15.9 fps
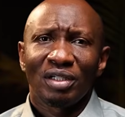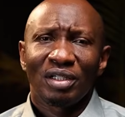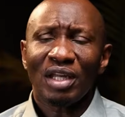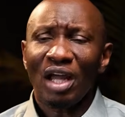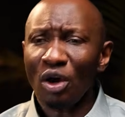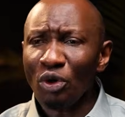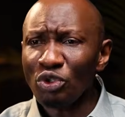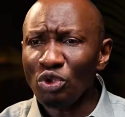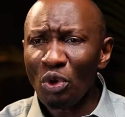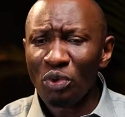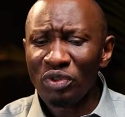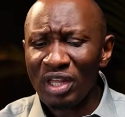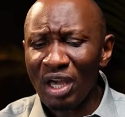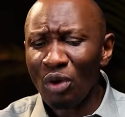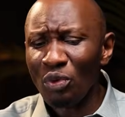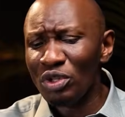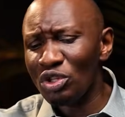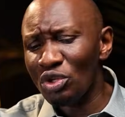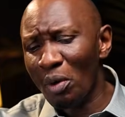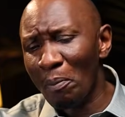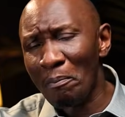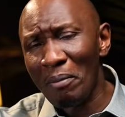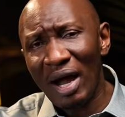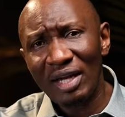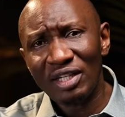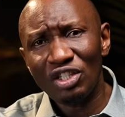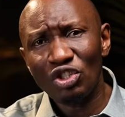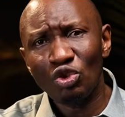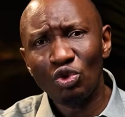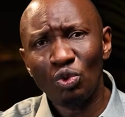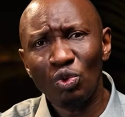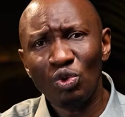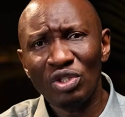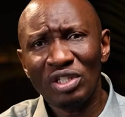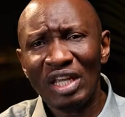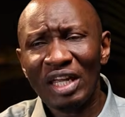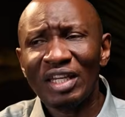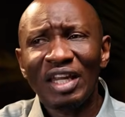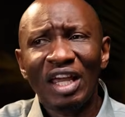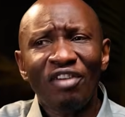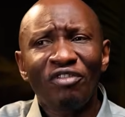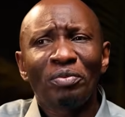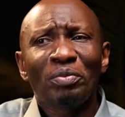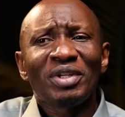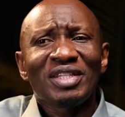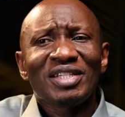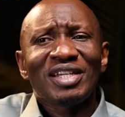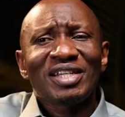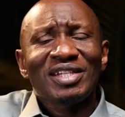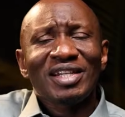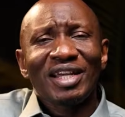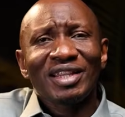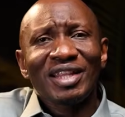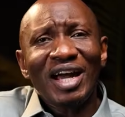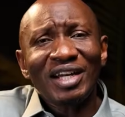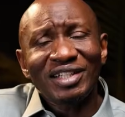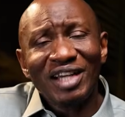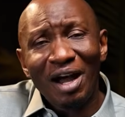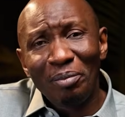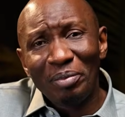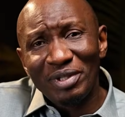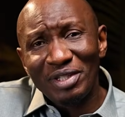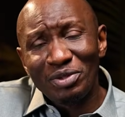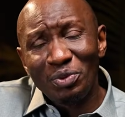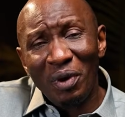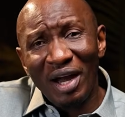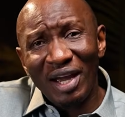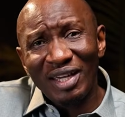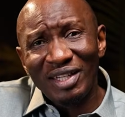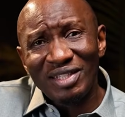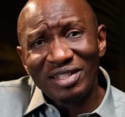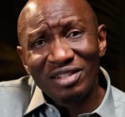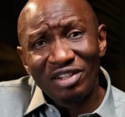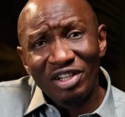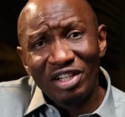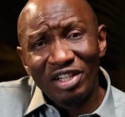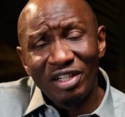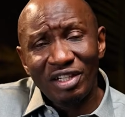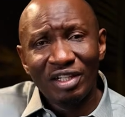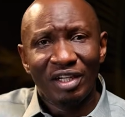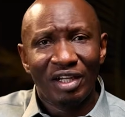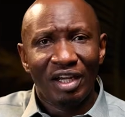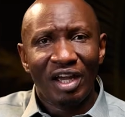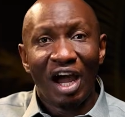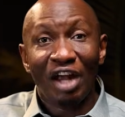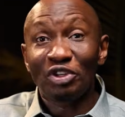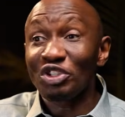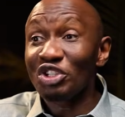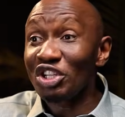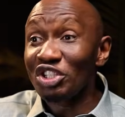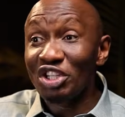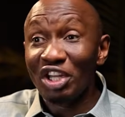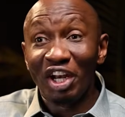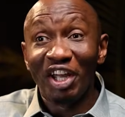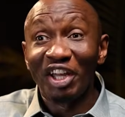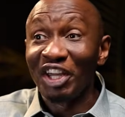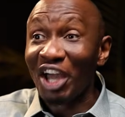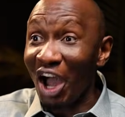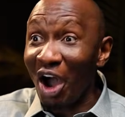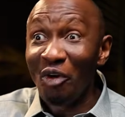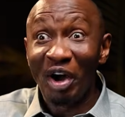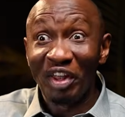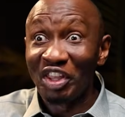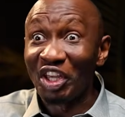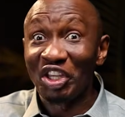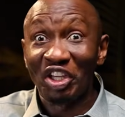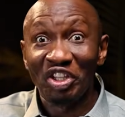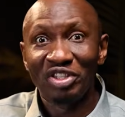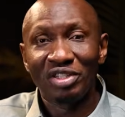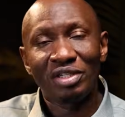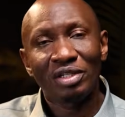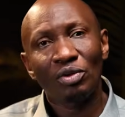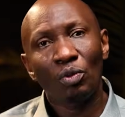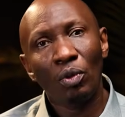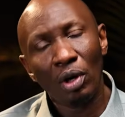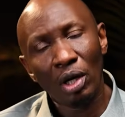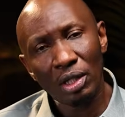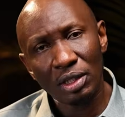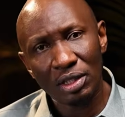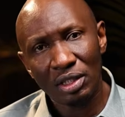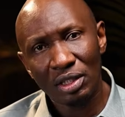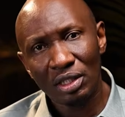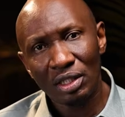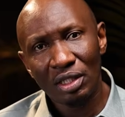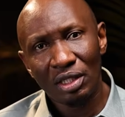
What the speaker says: Now you're there with your muddy shoes and everybody's just like, that carpet is white, sir. And you're just there like, how are the kids? What?